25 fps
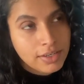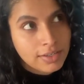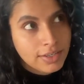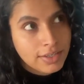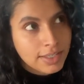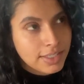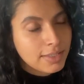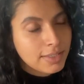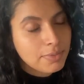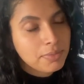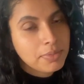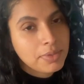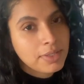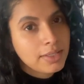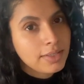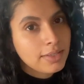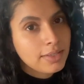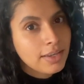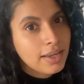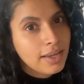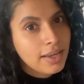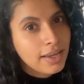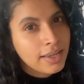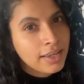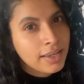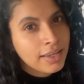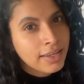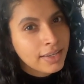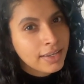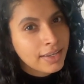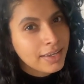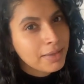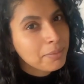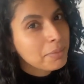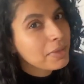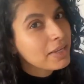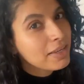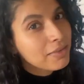recipe. I
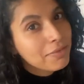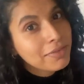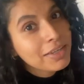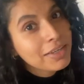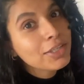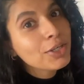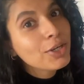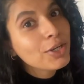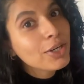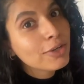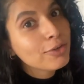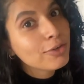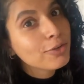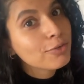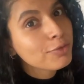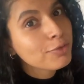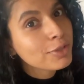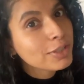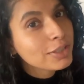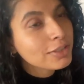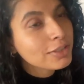can make a video out of it.